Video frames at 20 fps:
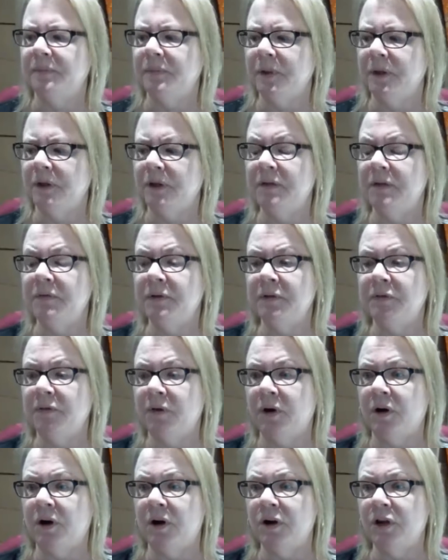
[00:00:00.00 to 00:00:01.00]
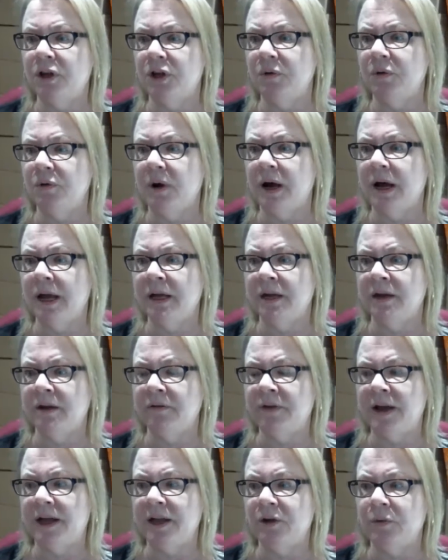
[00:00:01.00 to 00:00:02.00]
Even for our QI and
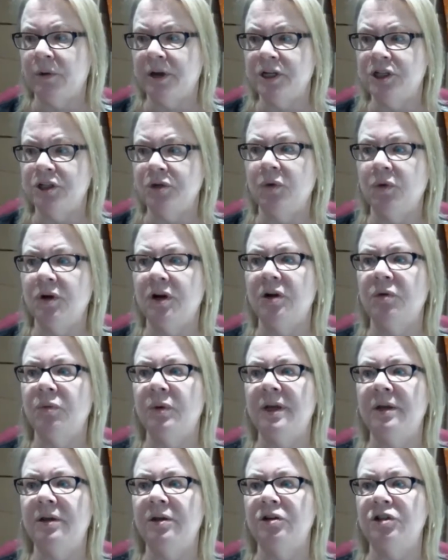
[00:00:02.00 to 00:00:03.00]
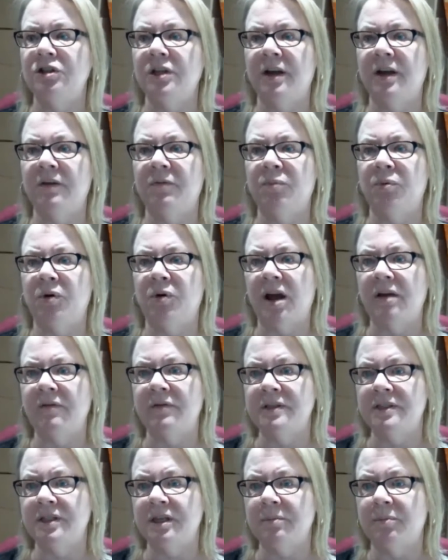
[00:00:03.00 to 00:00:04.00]
evaluation work, we usually have
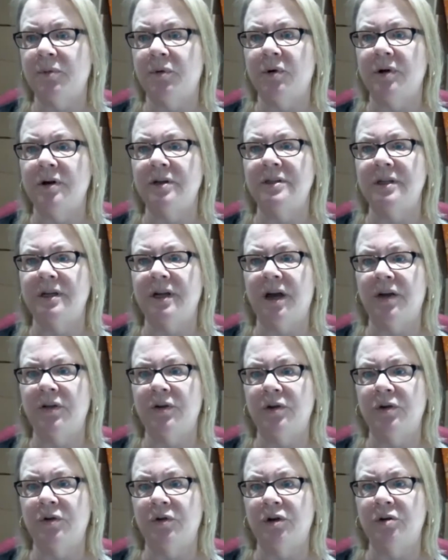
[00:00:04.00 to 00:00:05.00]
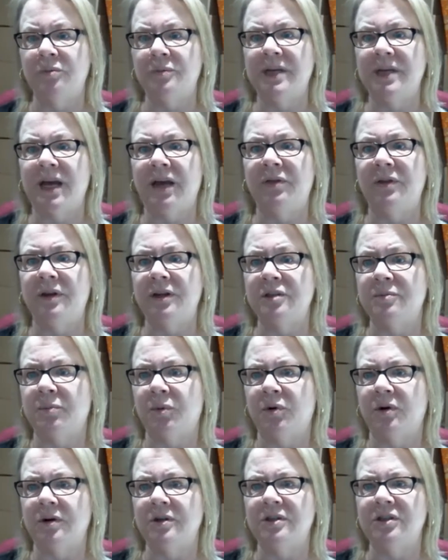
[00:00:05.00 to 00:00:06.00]
privacy boards and other groups, ethics
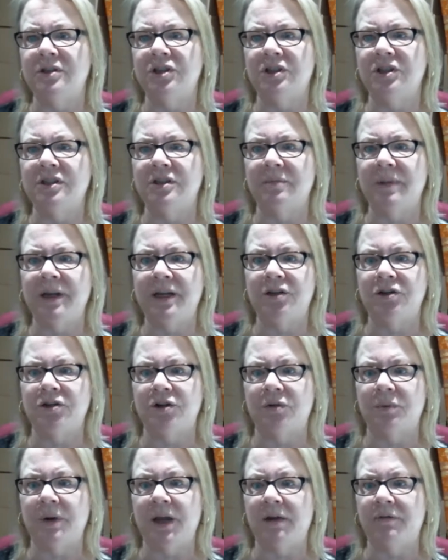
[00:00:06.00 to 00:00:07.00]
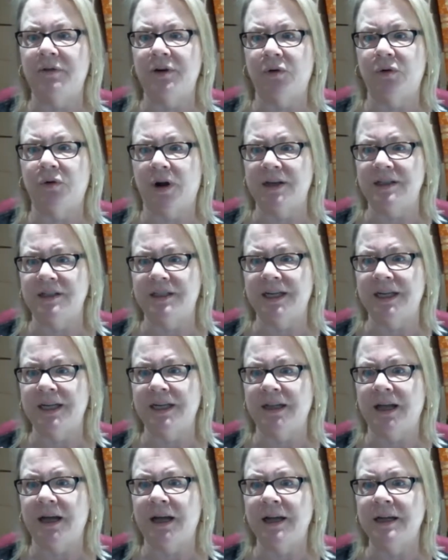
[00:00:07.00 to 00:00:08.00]
boards, just to make sure we haven't crossed any
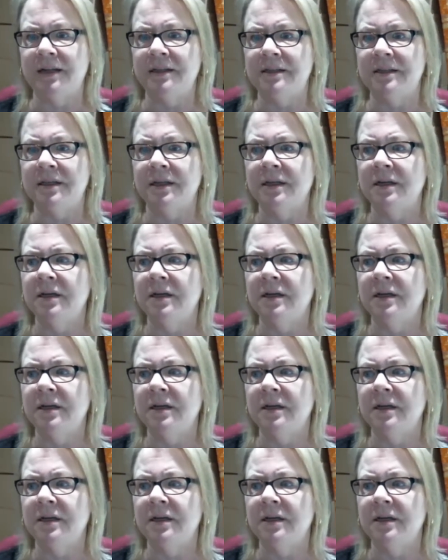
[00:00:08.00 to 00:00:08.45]
lines.